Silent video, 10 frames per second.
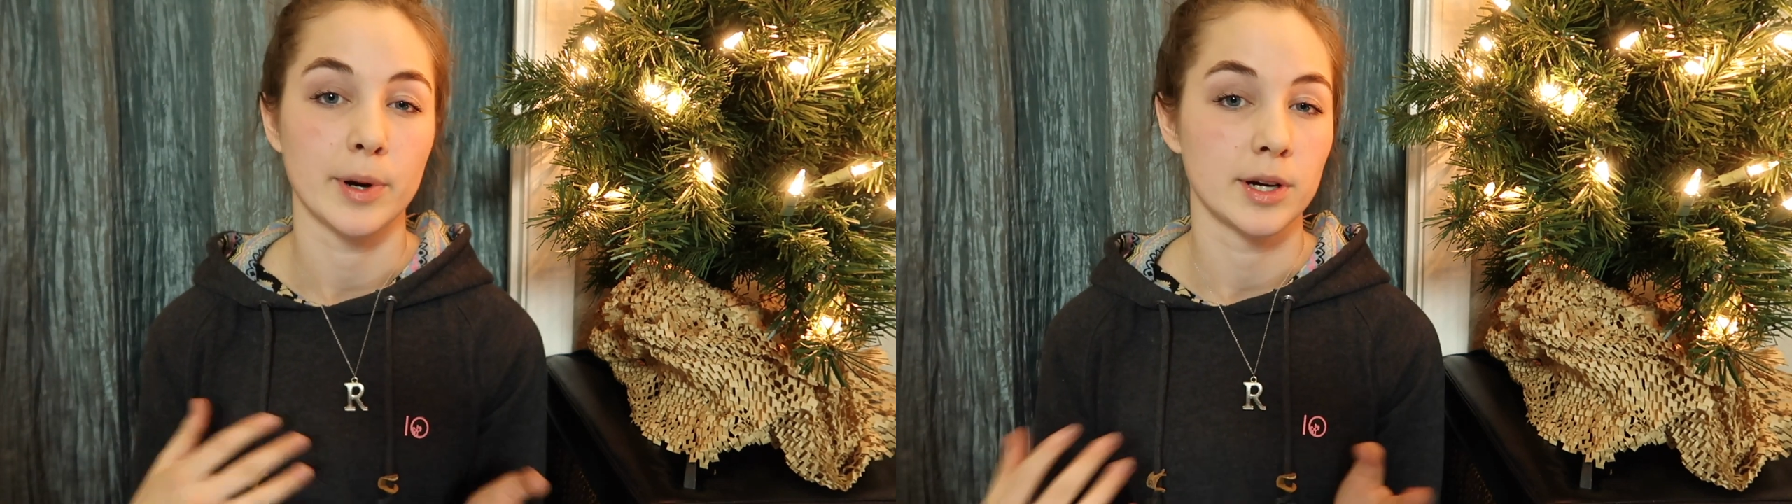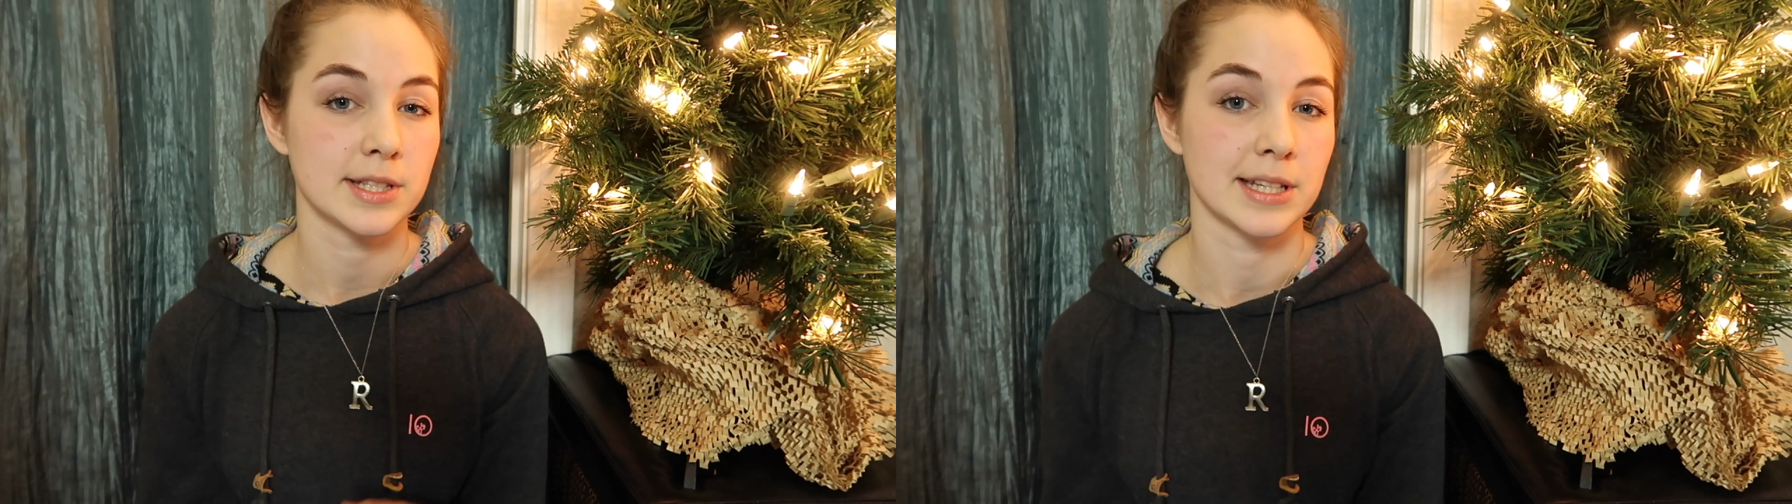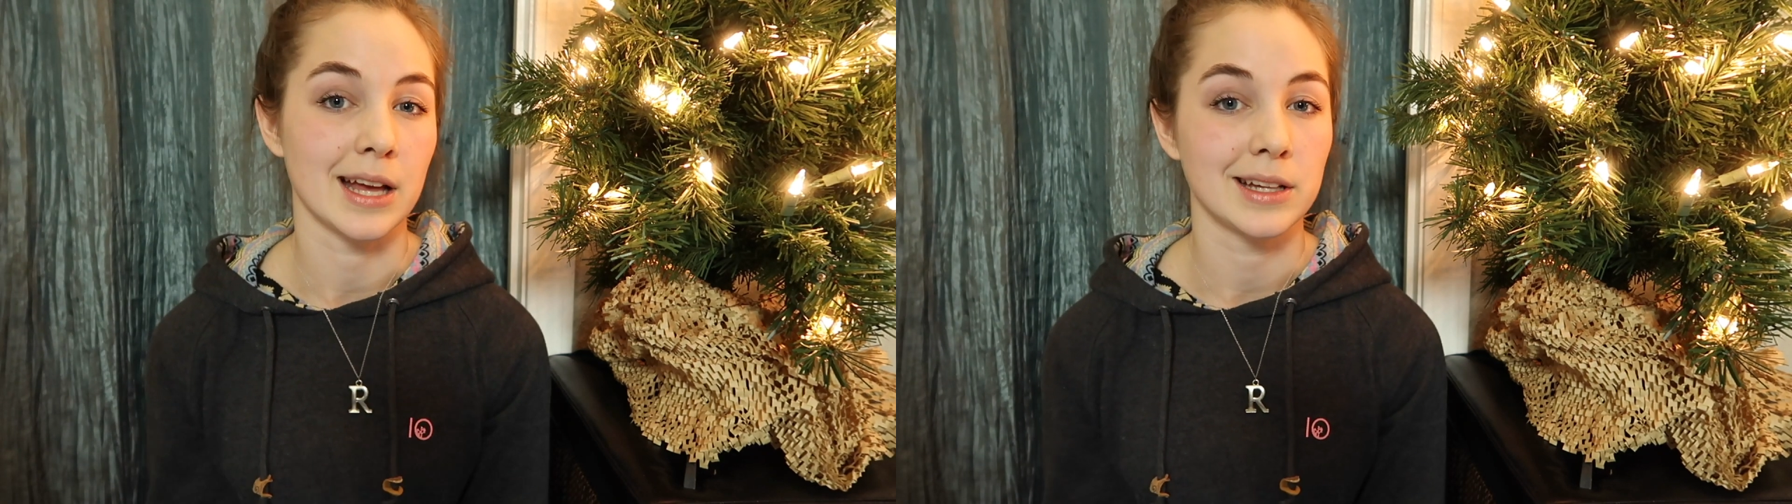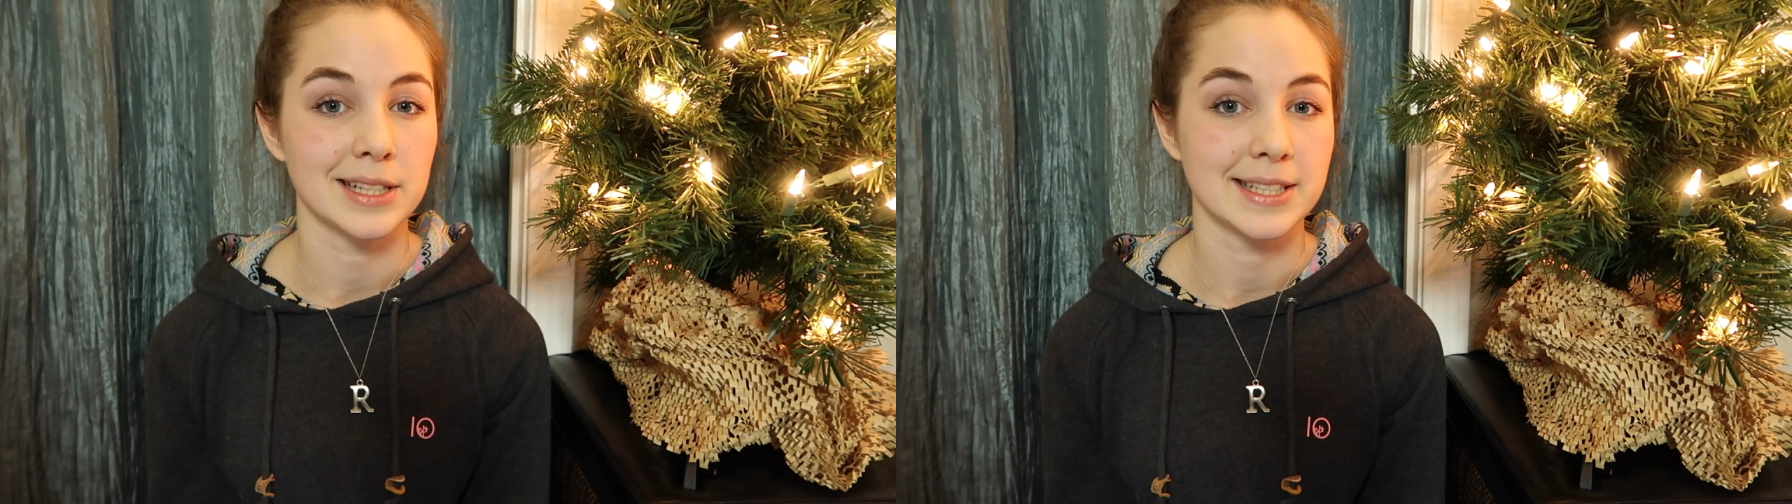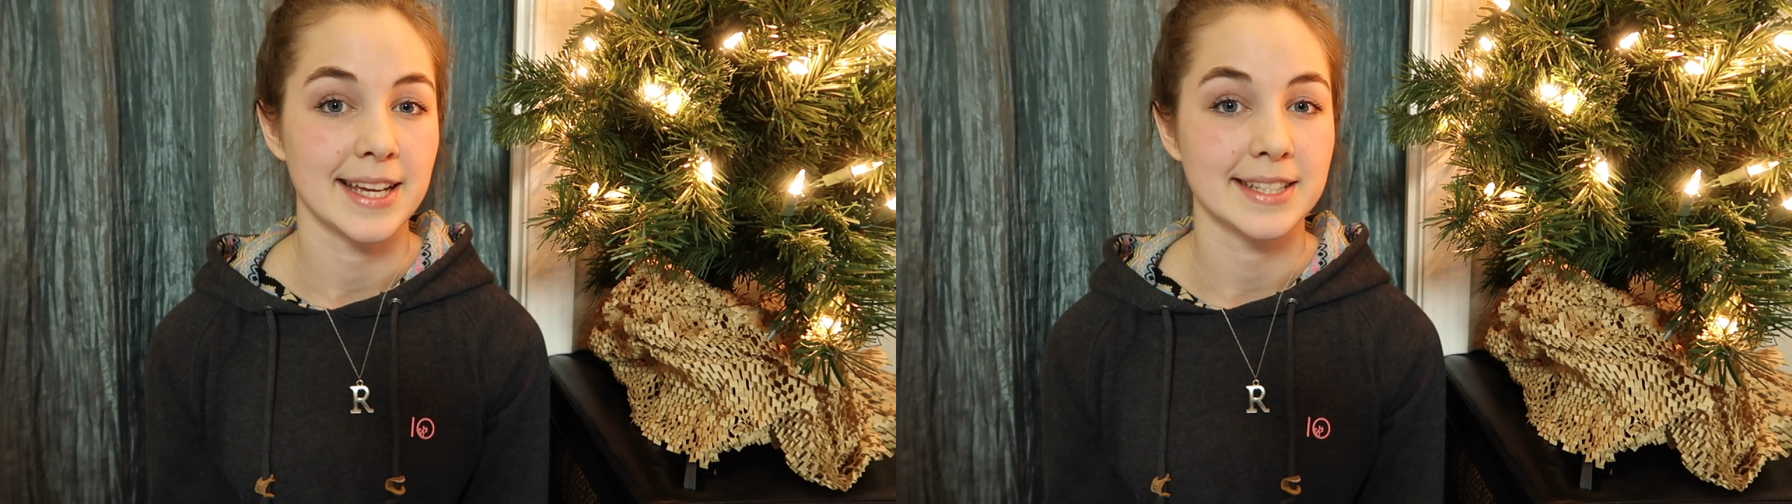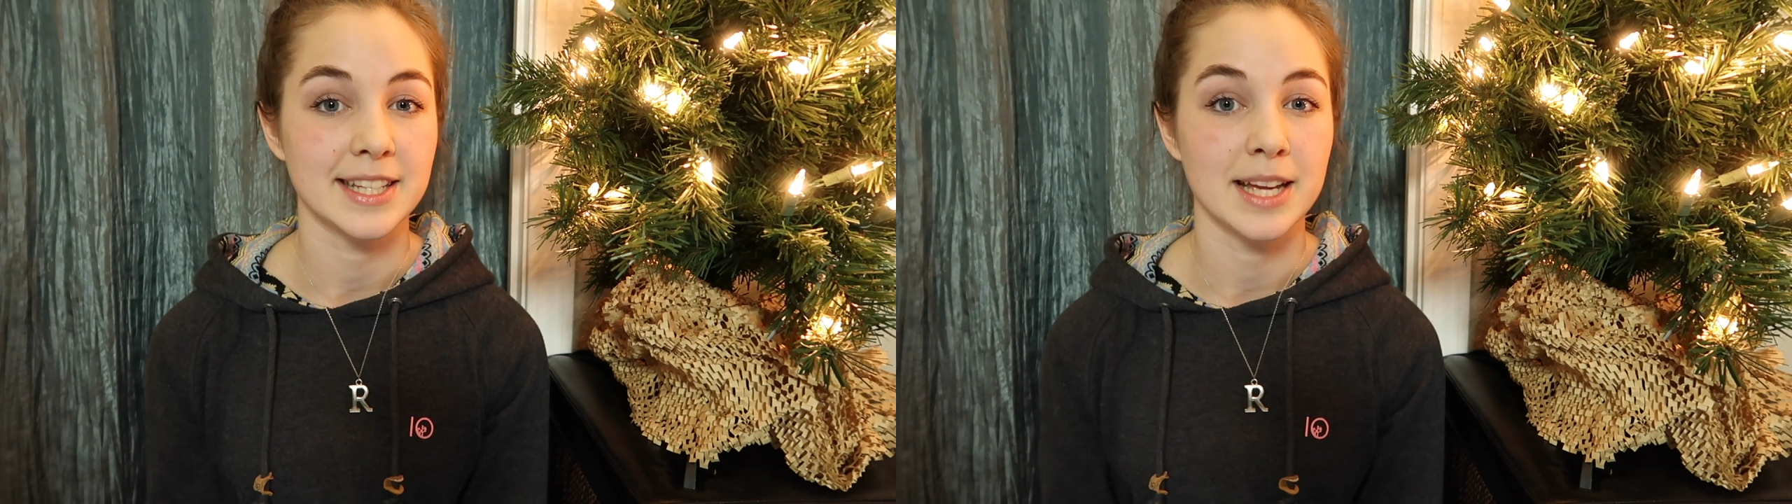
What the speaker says: personality test